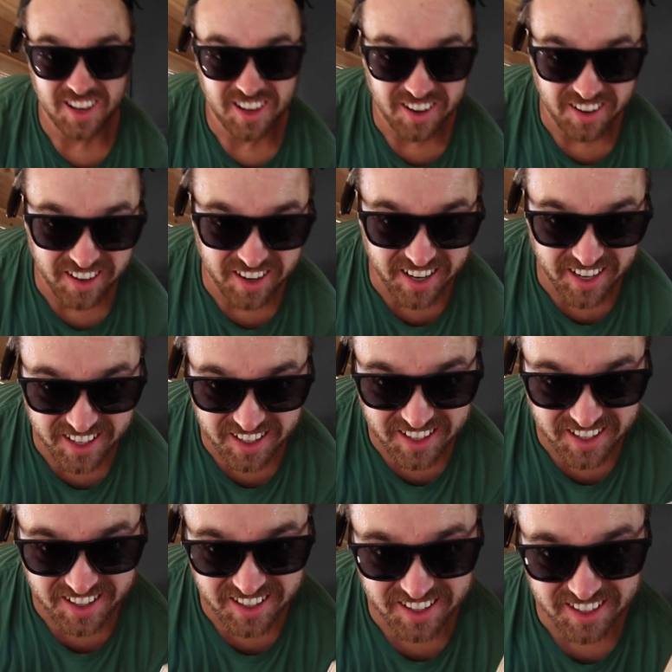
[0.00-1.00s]
All right,
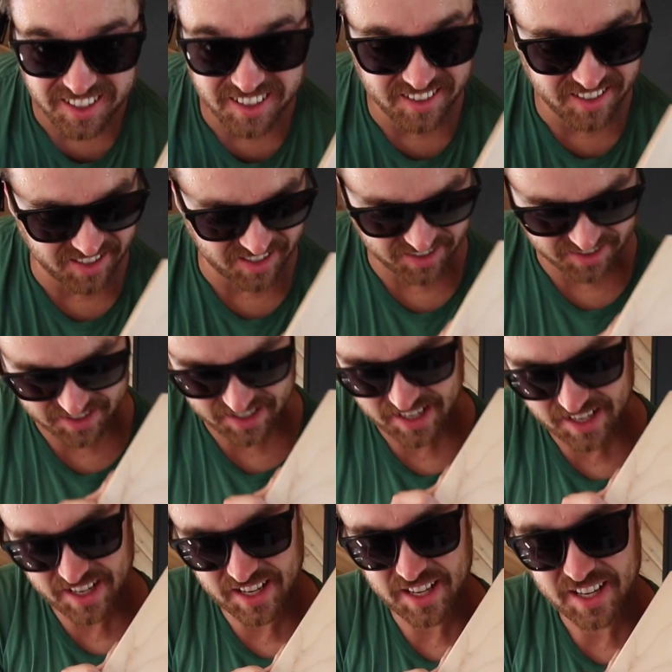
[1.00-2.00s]
here it is.
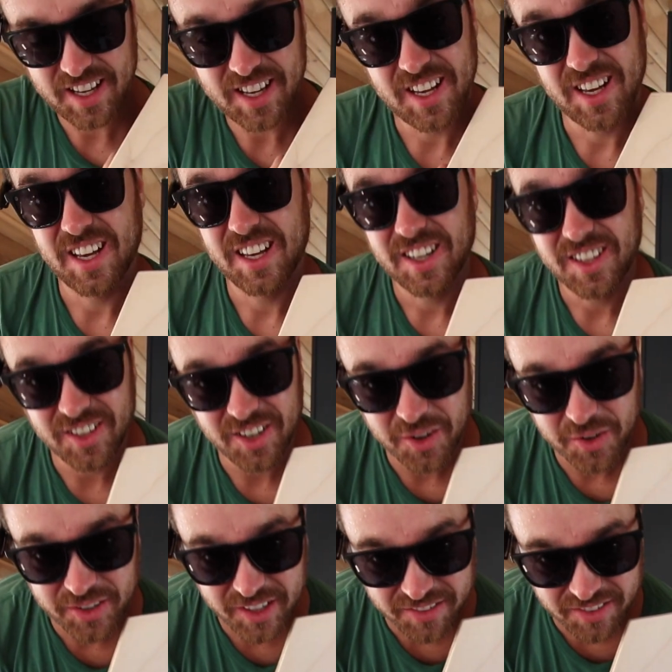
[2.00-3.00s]
You know
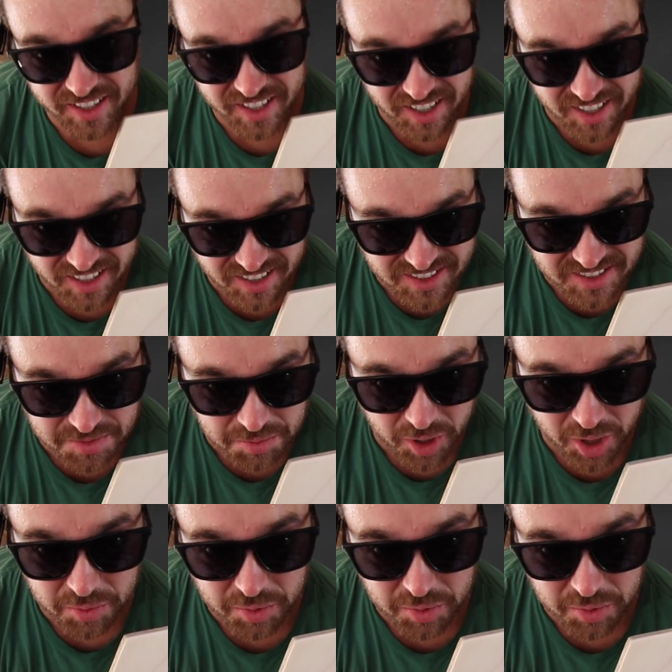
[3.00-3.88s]
when you have like a small